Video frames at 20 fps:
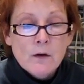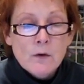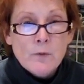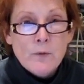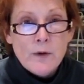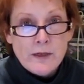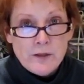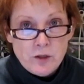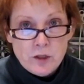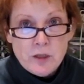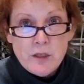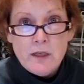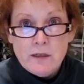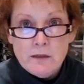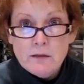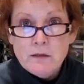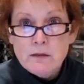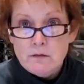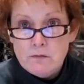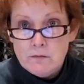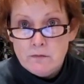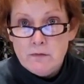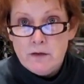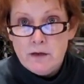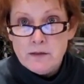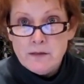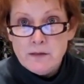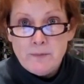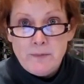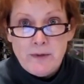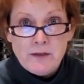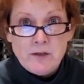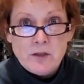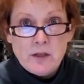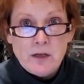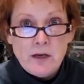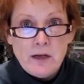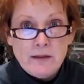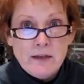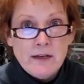which is, as I
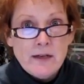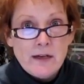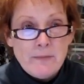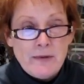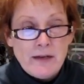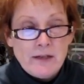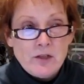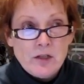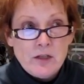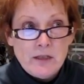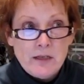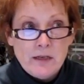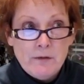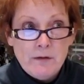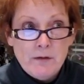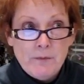mentioned, I think I mentioned,